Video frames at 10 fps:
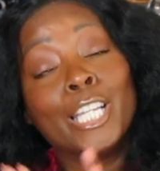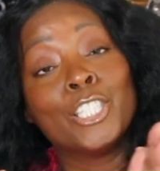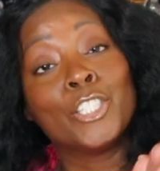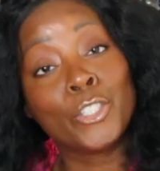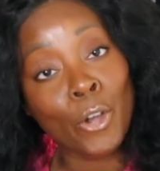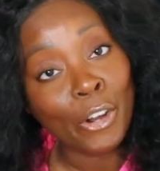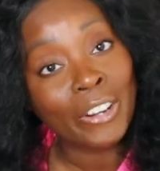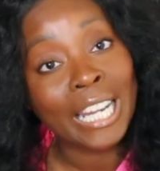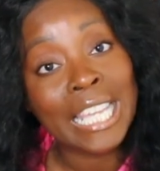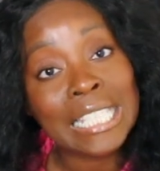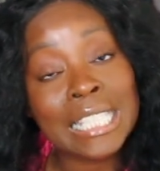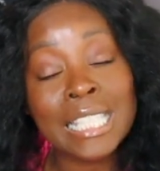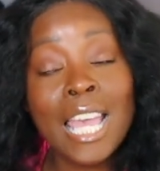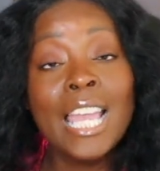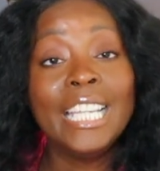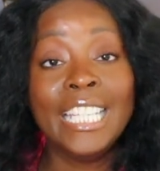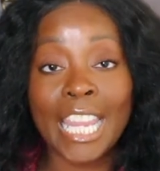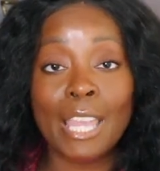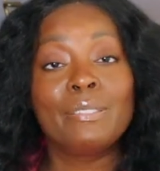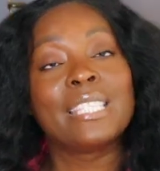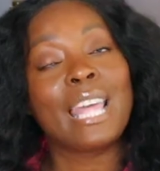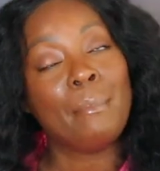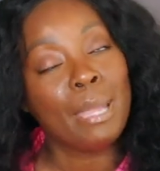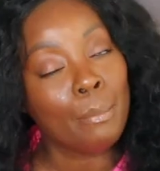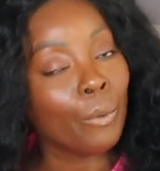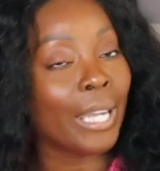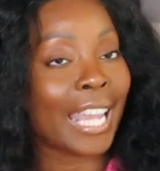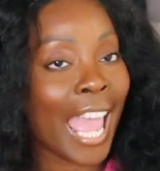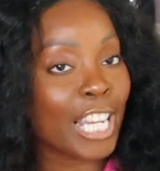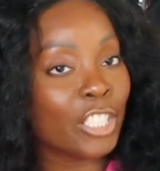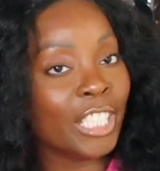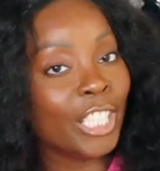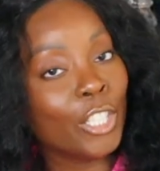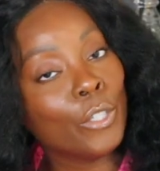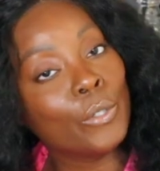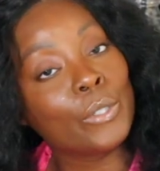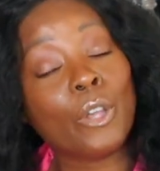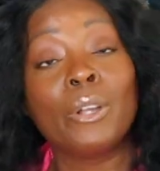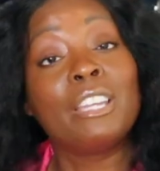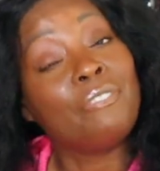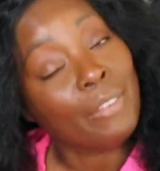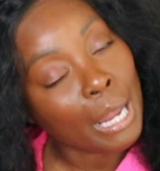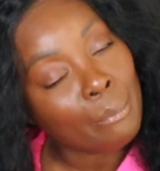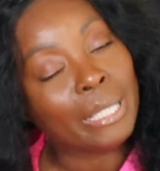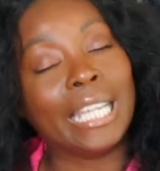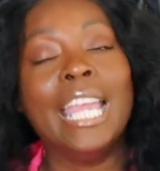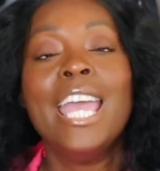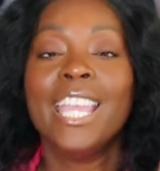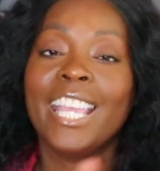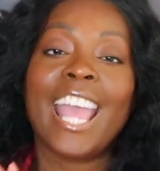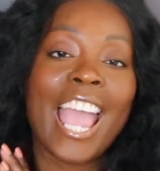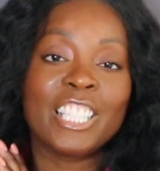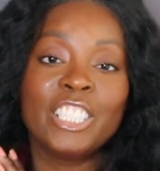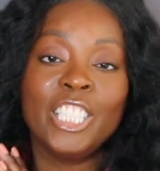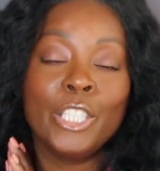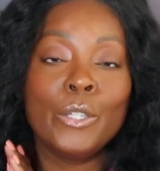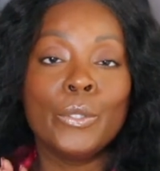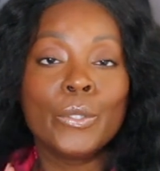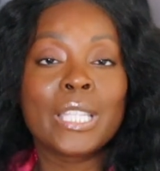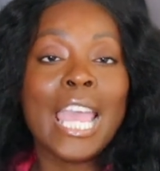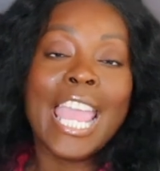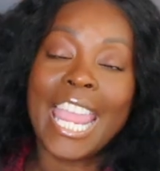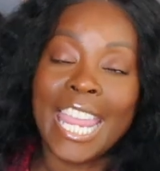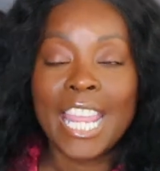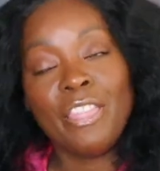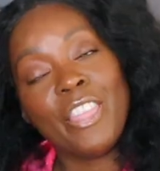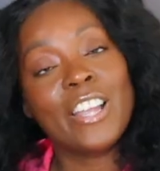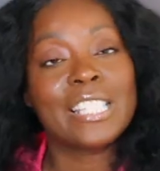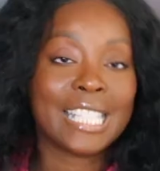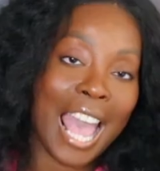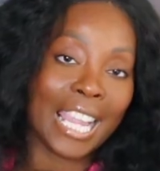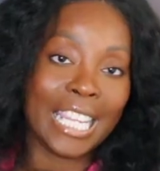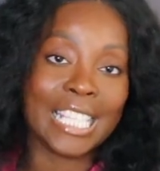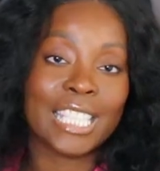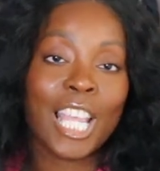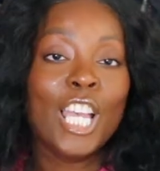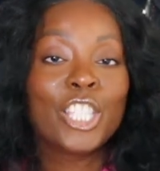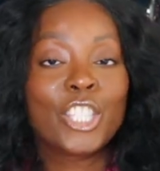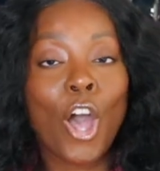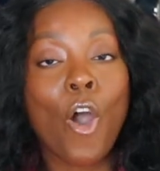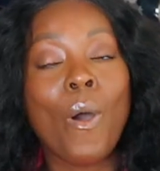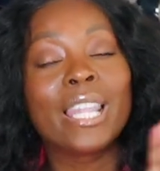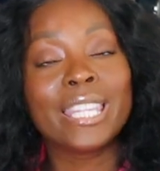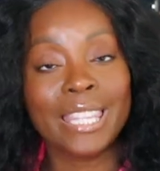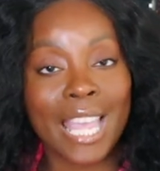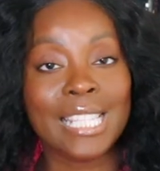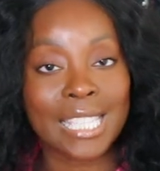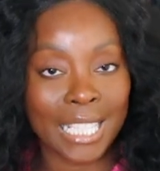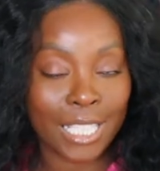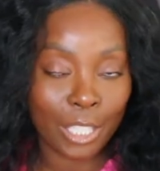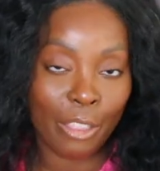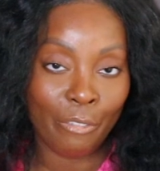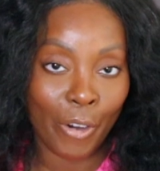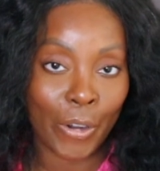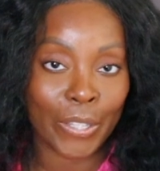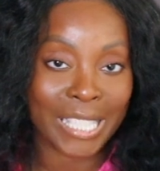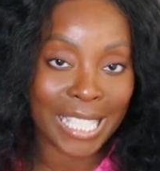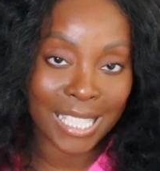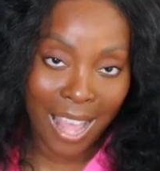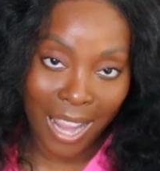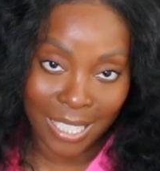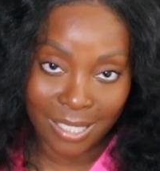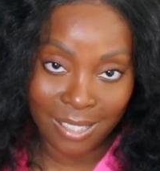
luxurious gifts that people can actually use or your family can actually use in their stockings. So let's get into the first stocking